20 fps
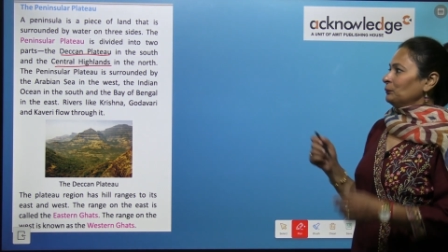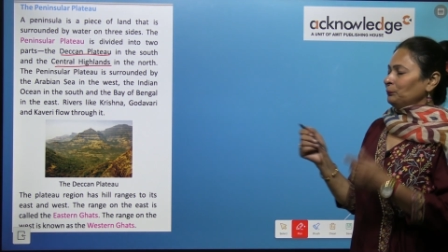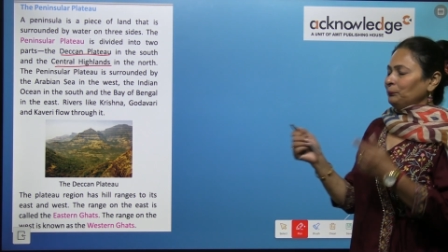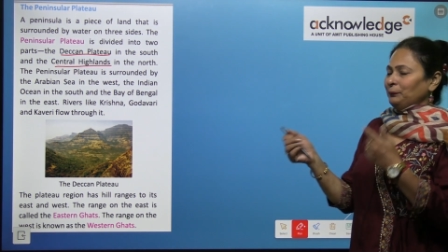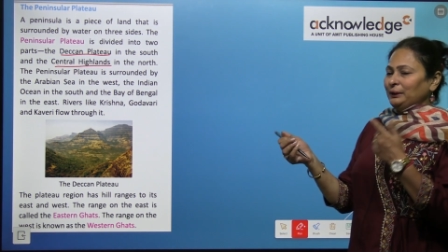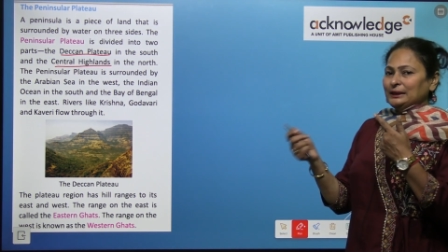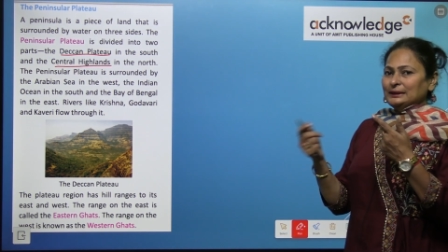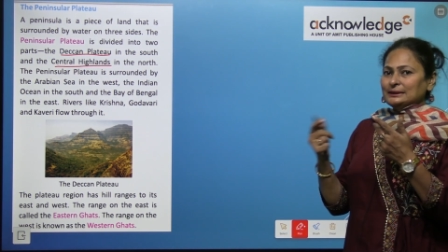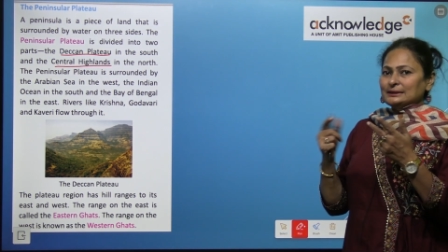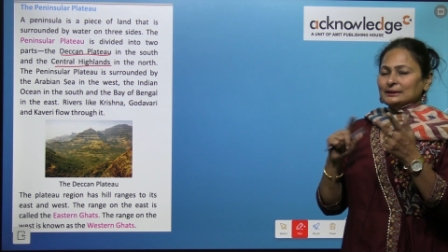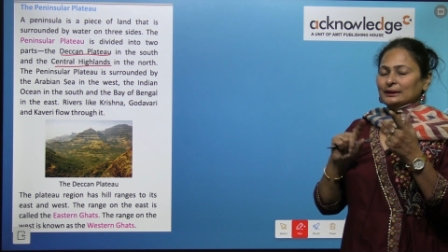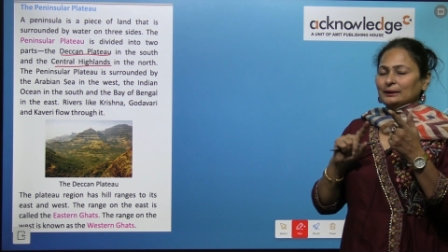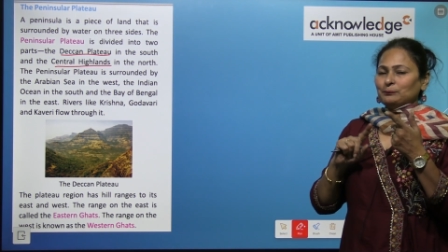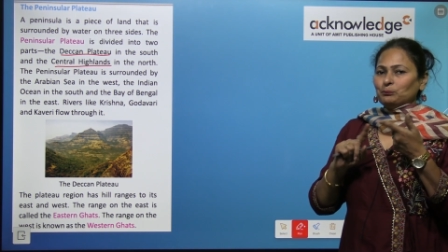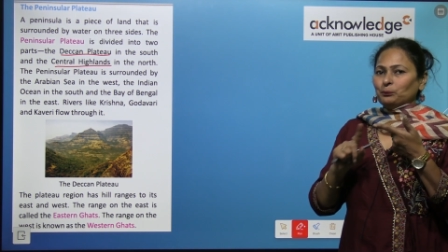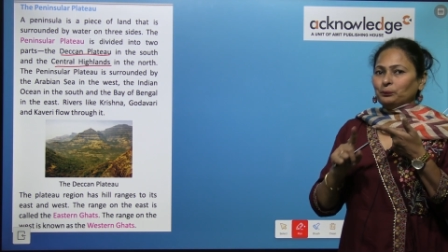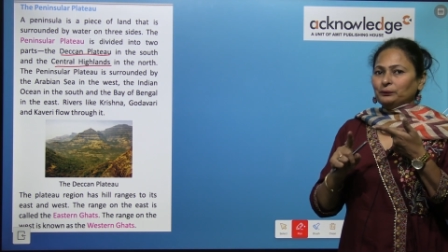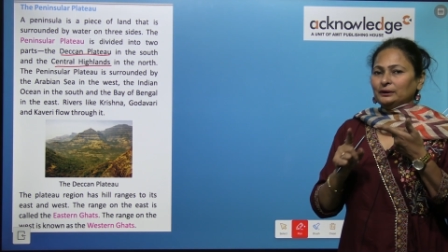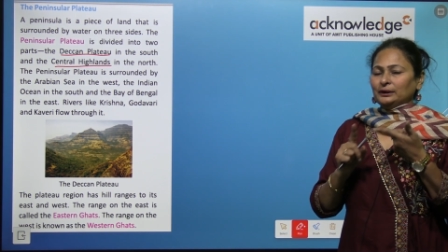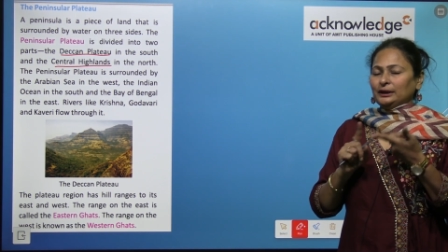Means
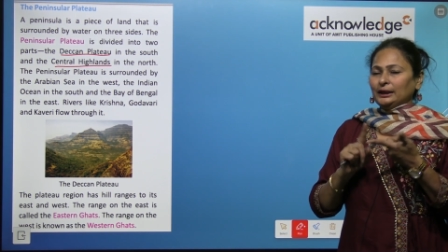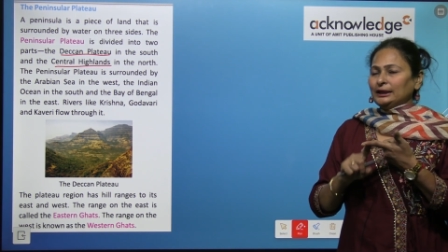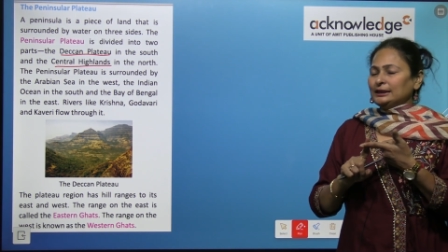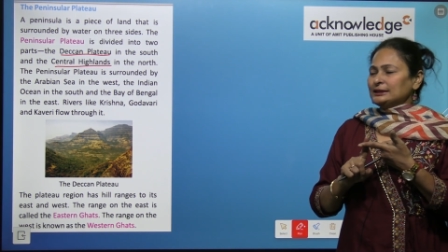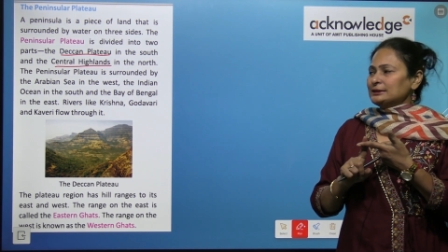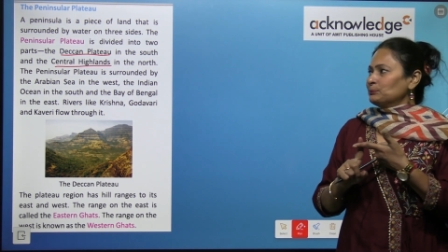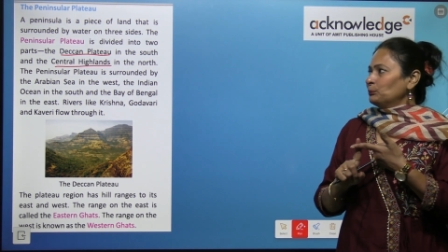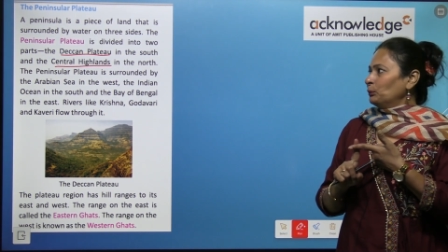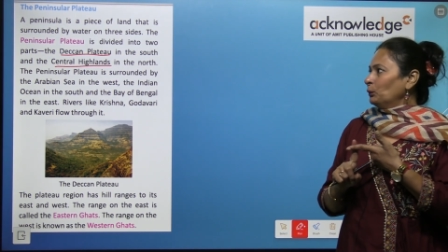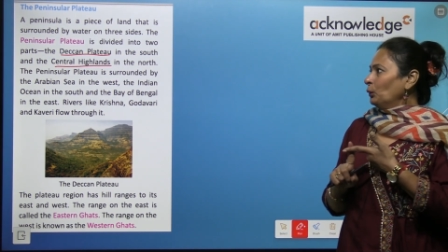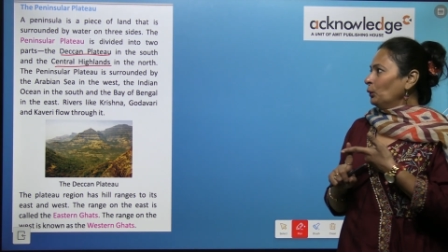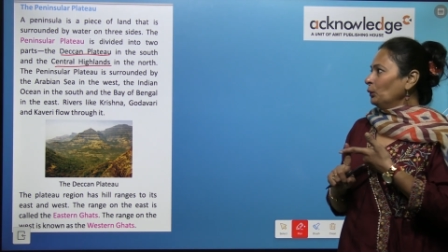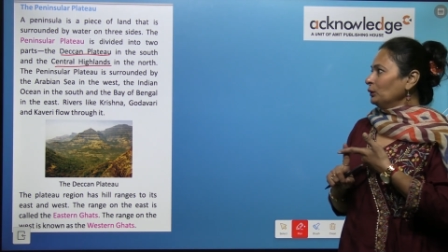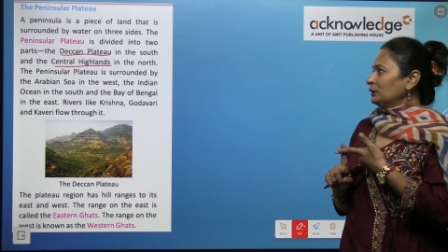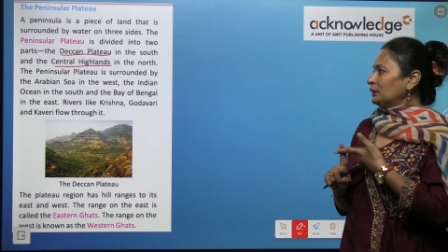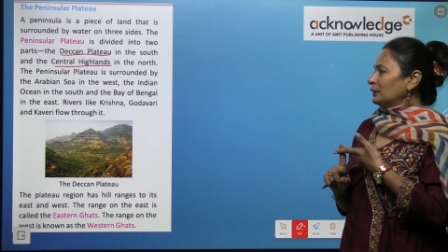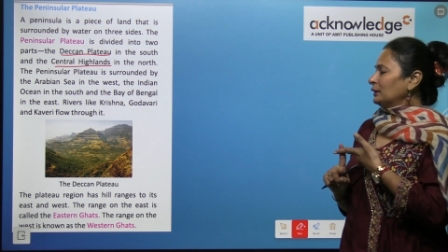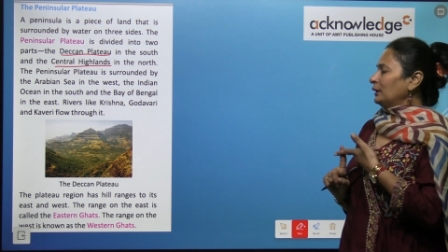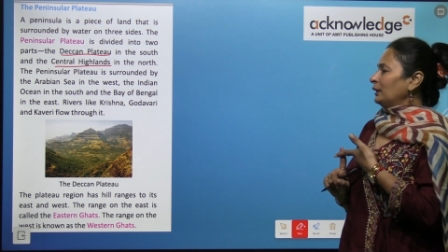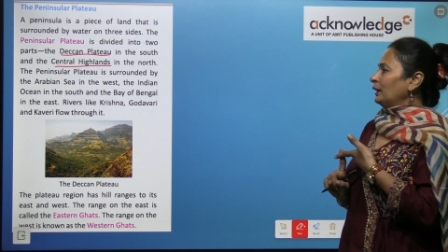these
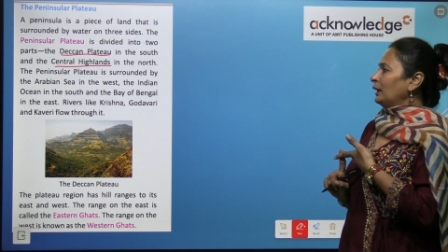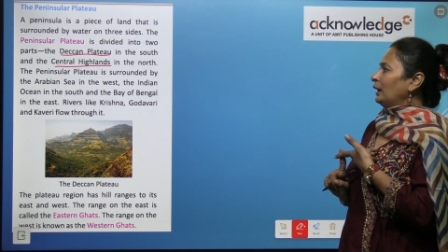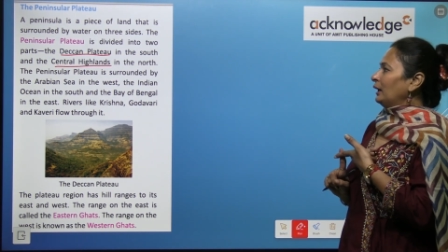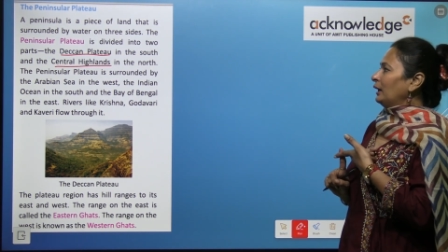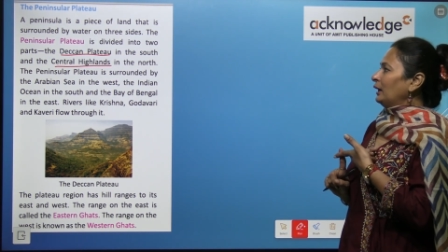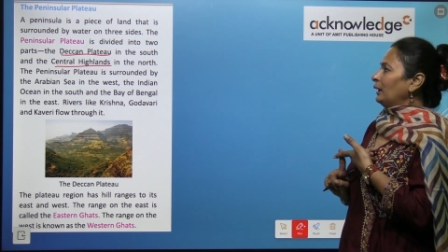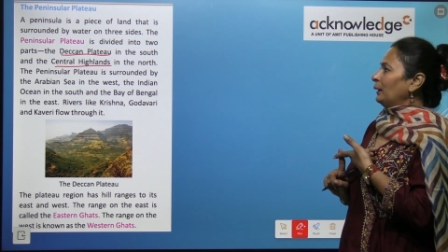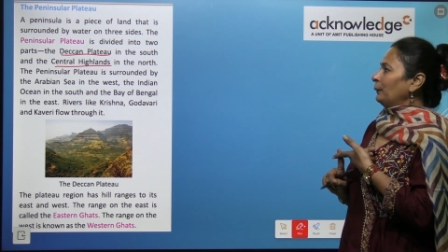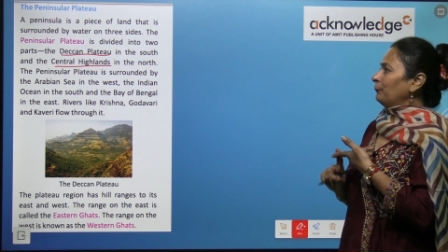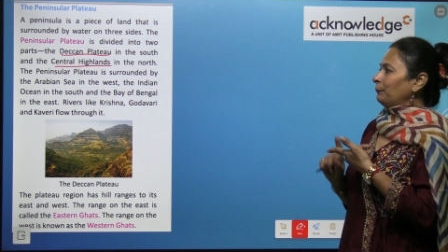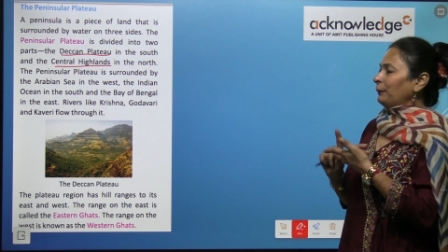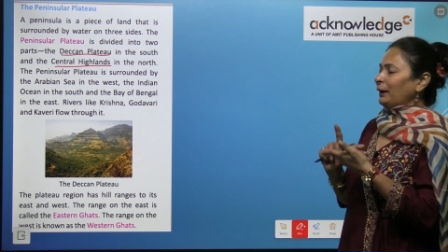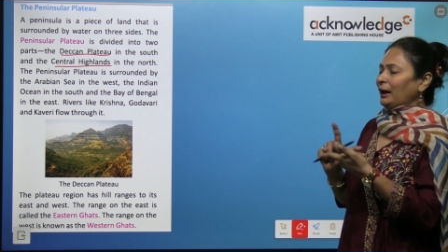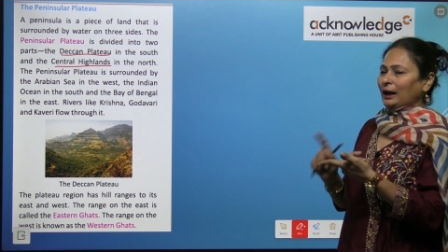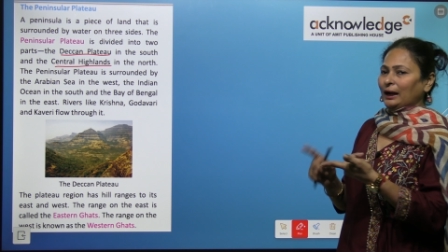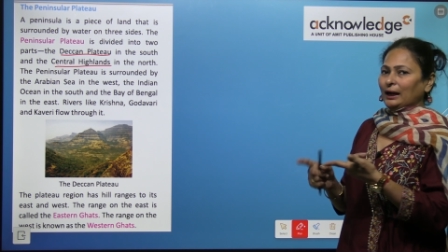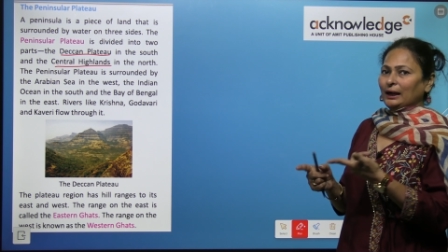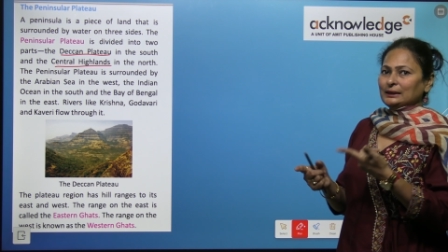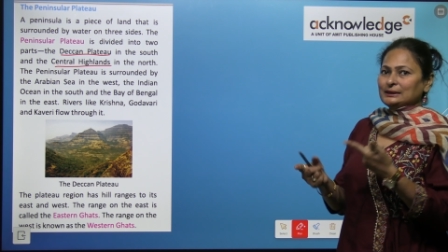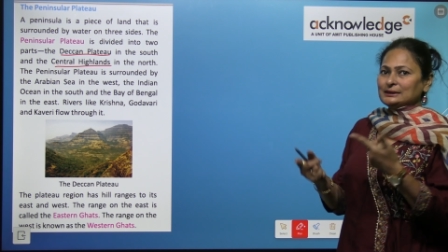both
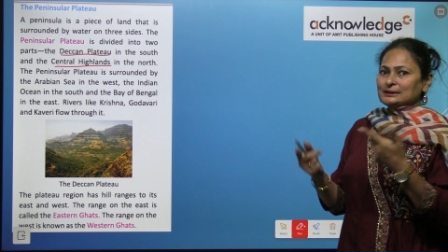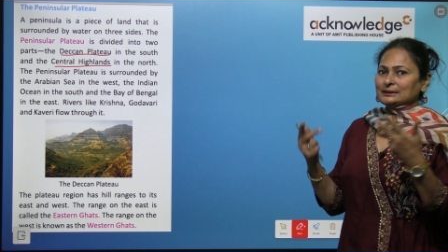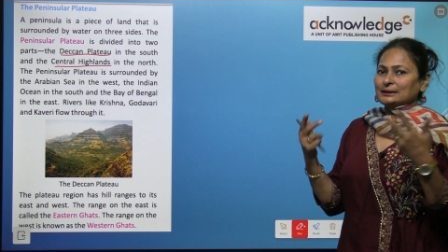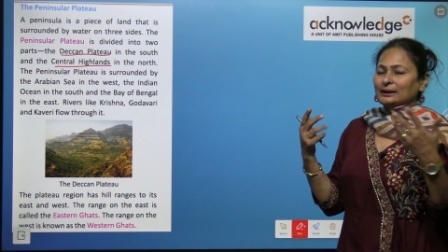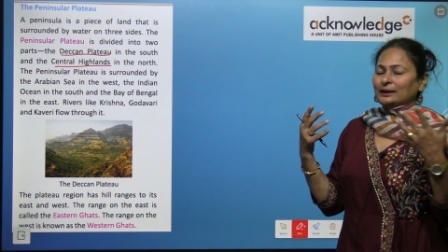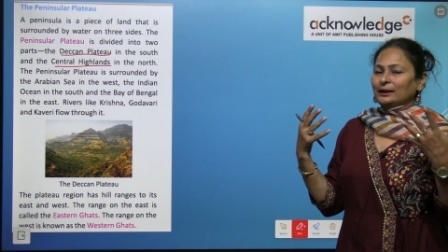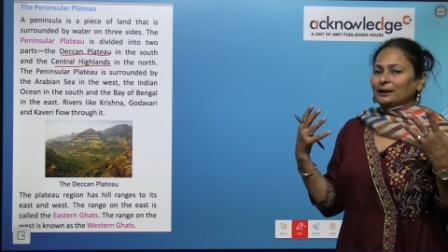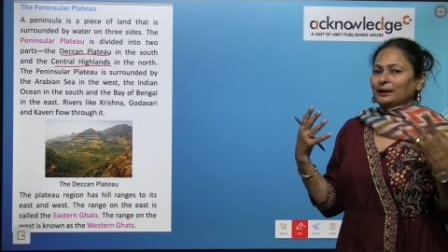parts